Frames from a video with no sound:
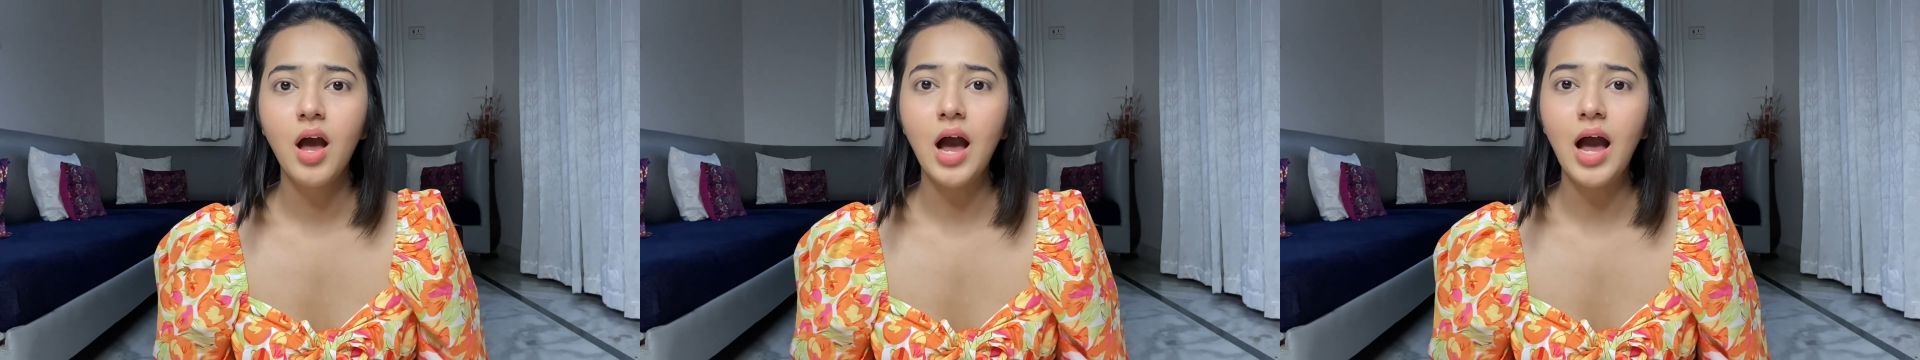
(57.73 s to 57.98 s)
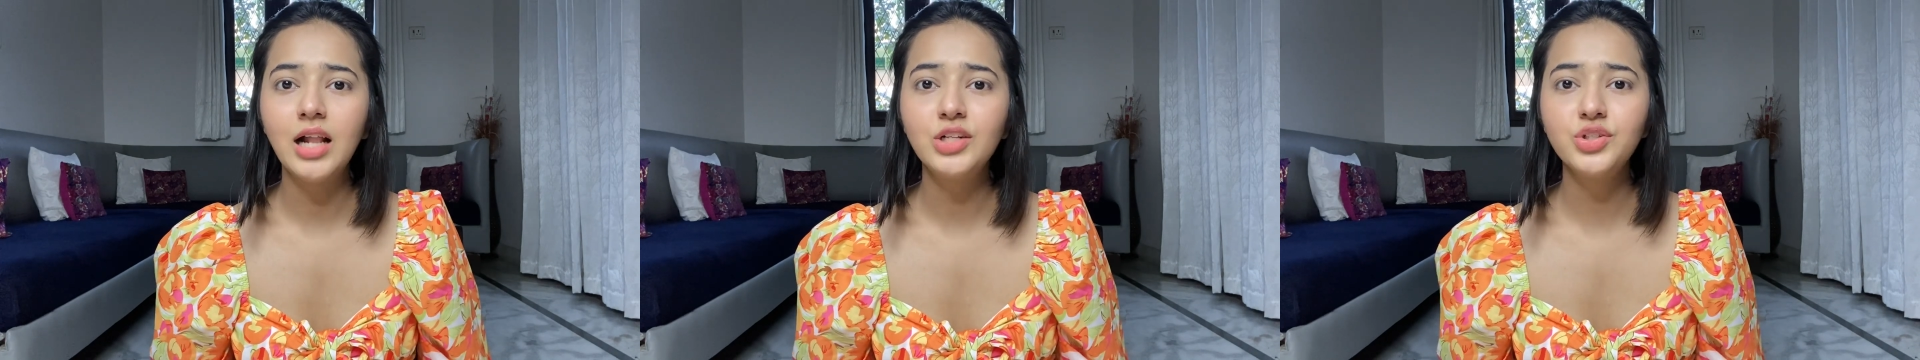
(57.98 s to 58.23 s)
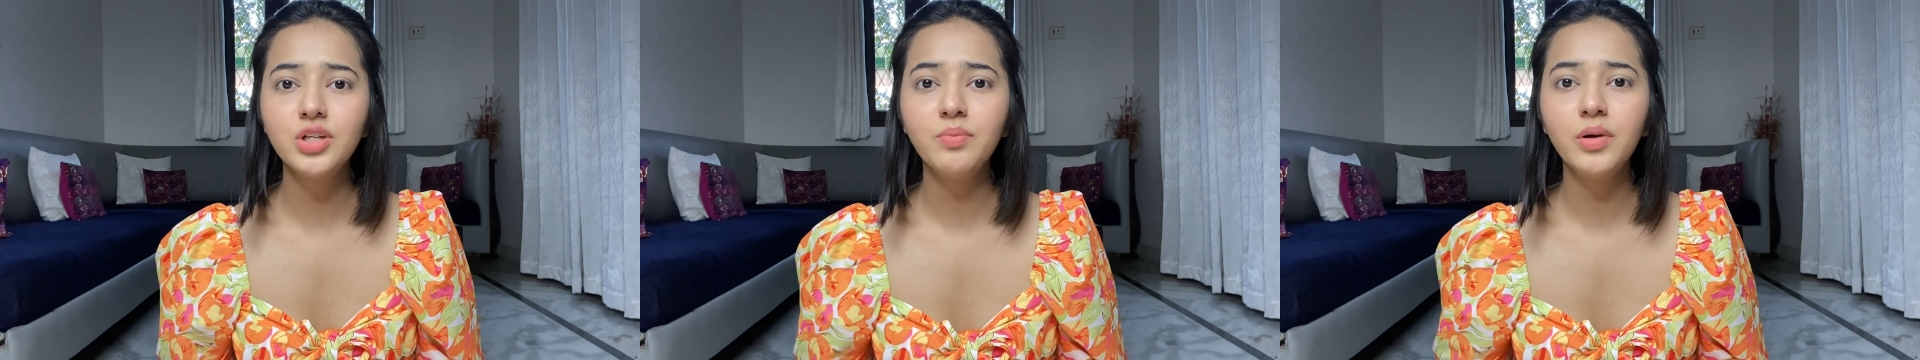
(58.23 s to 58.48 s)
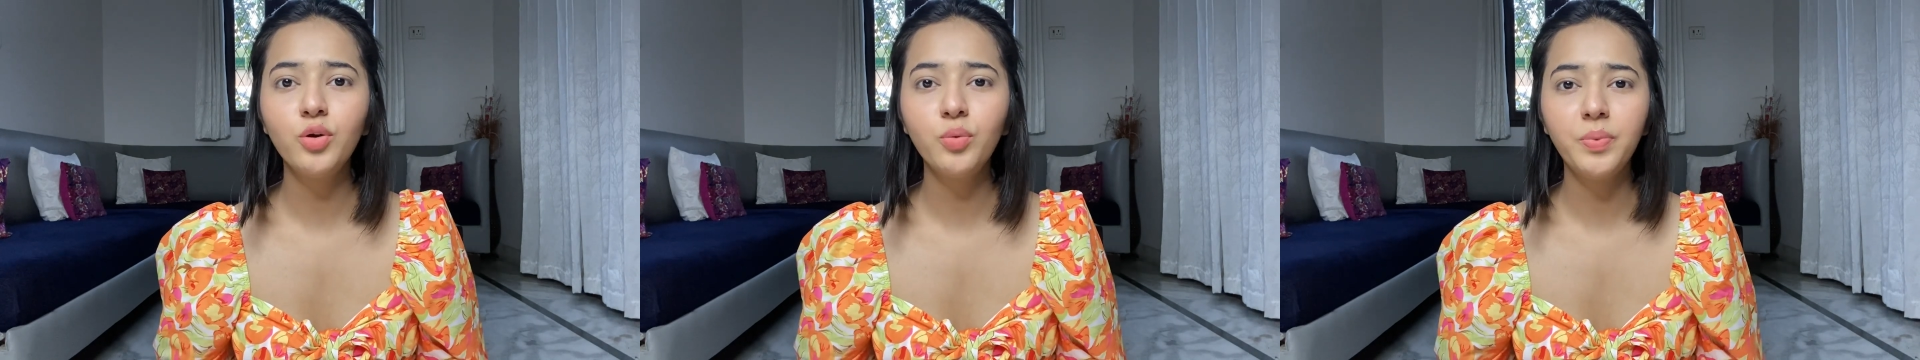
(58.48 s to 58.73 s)
I'll share
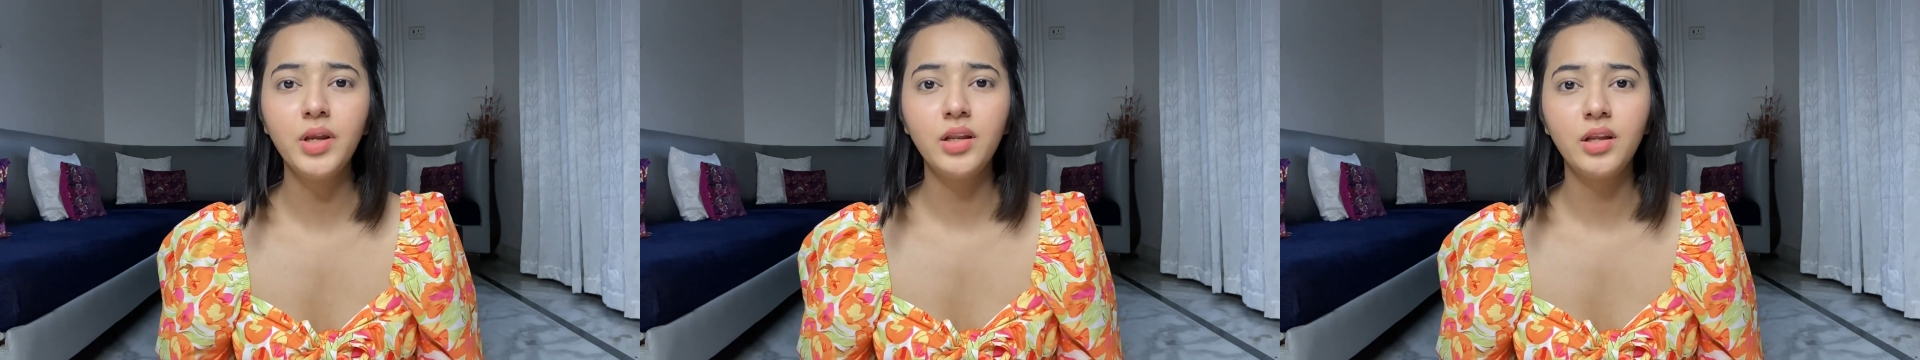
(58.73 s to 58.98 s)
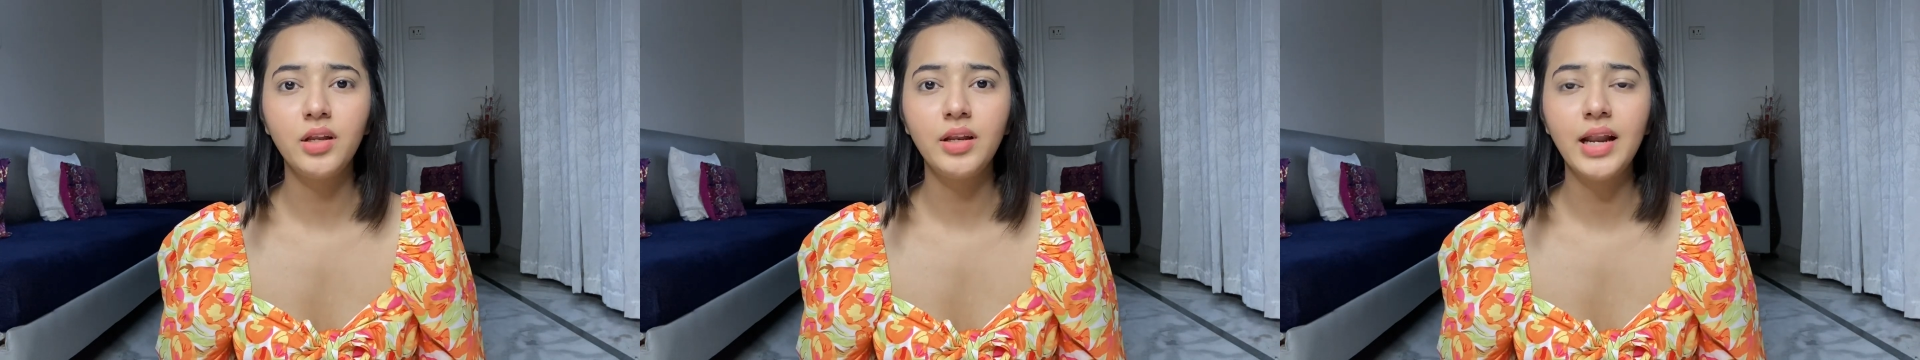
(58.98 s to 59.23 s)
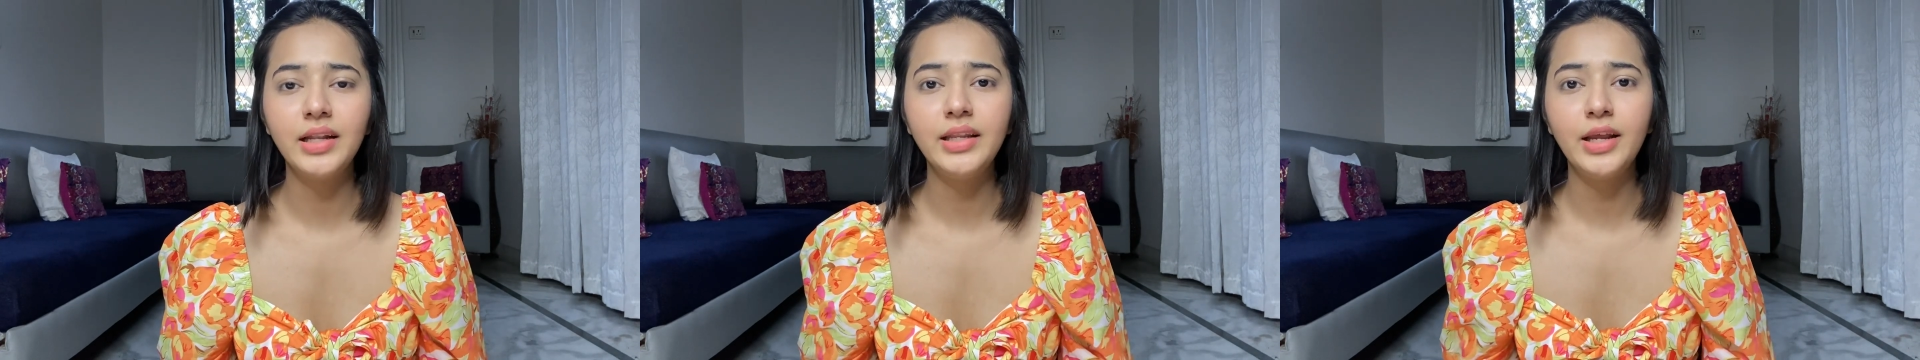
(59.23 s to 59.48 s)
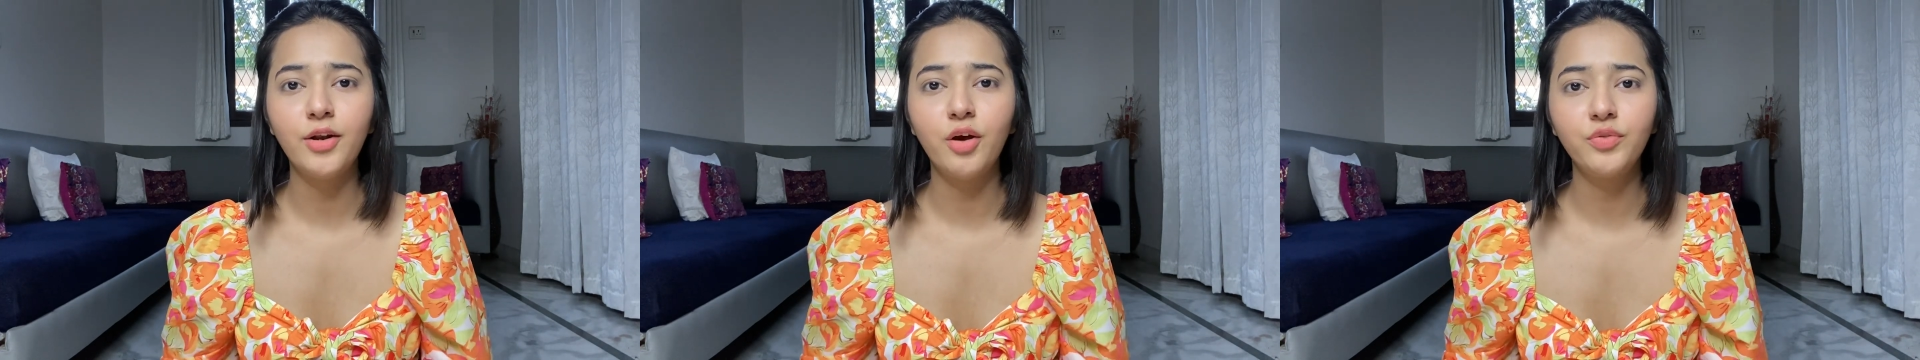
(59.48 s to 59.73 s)
my opinion at the
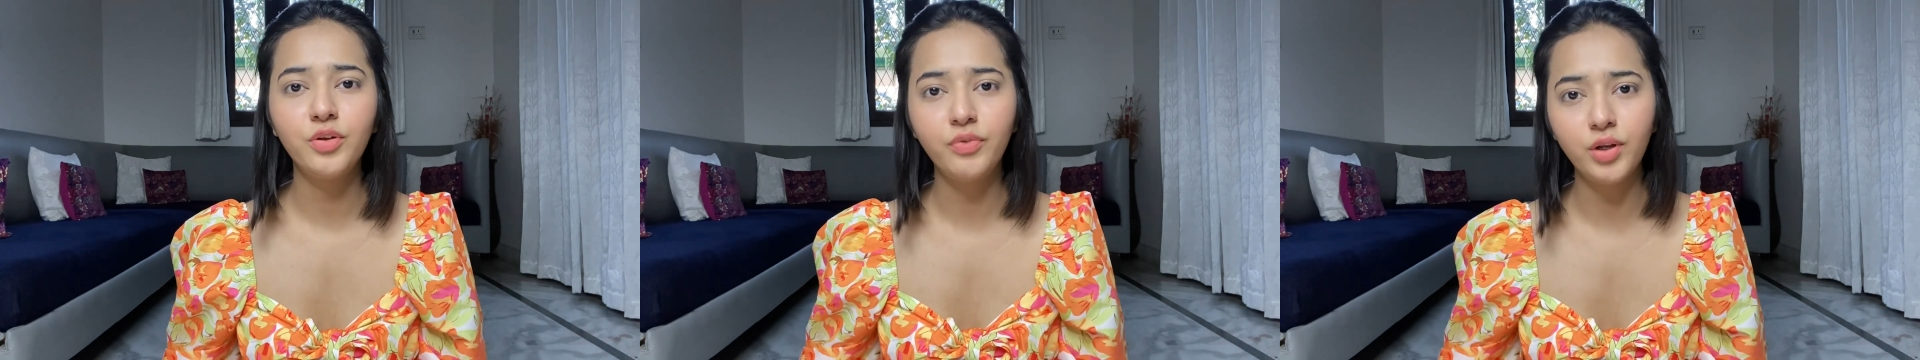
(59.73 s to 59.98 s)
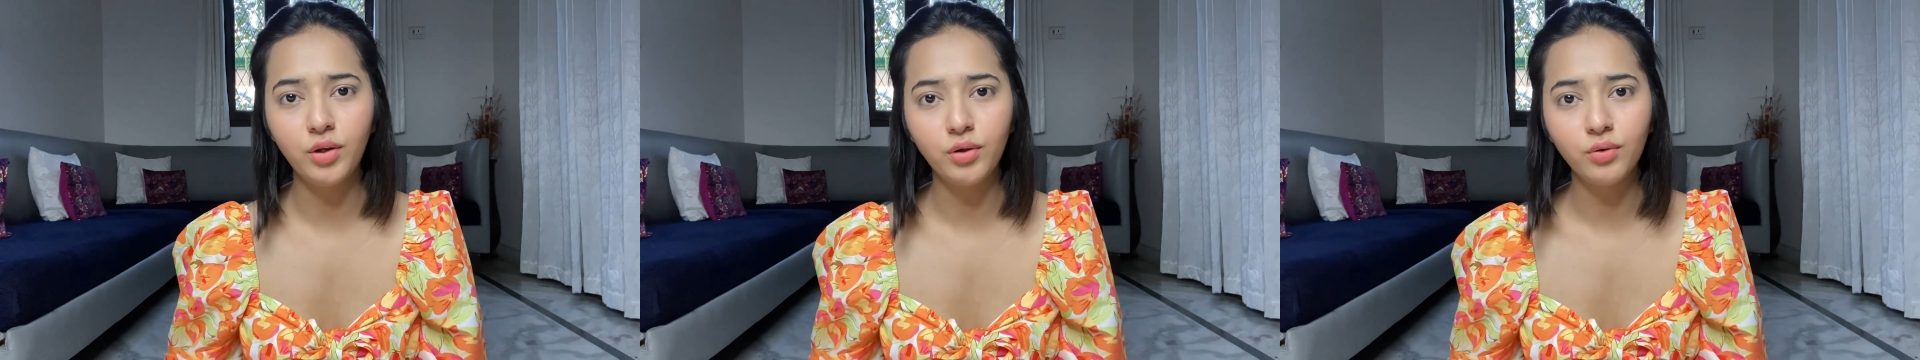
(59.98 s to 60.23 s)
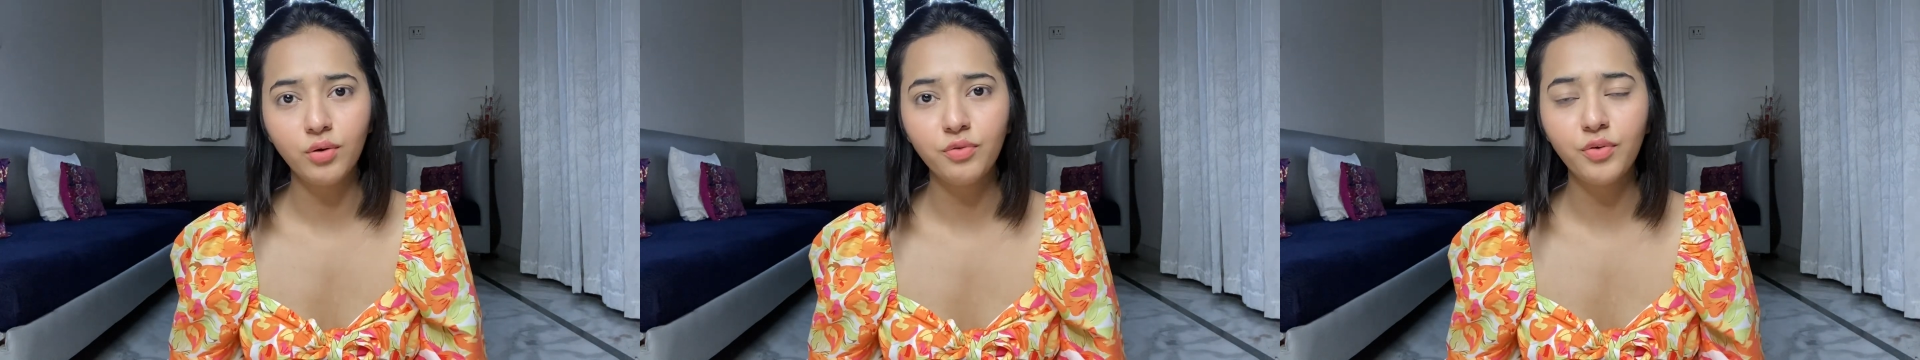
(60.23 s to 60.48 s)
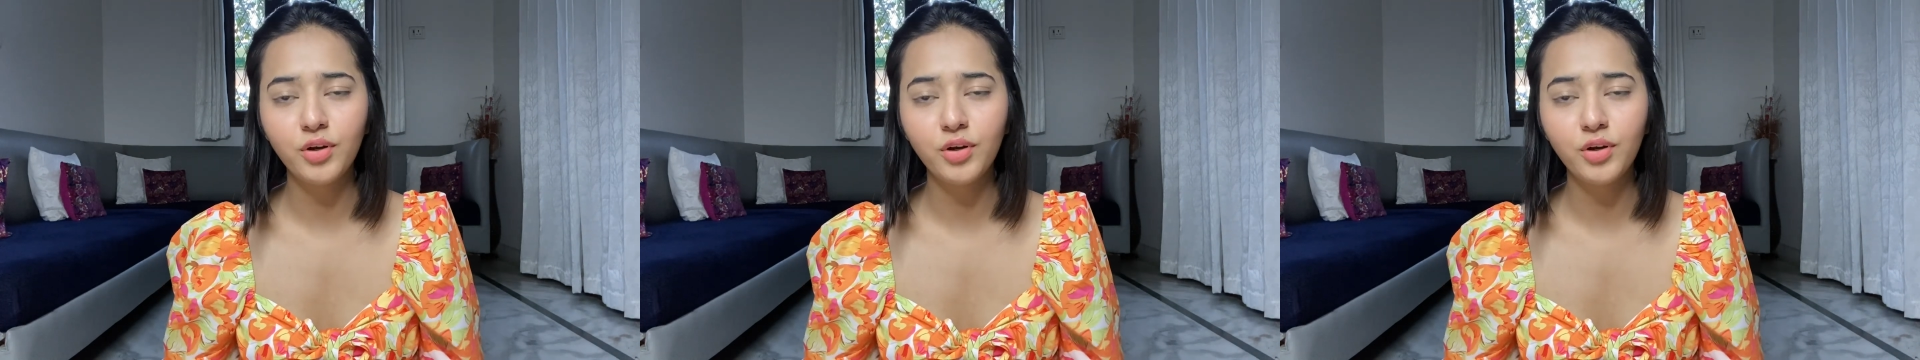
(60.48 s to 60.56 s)
end of the video. For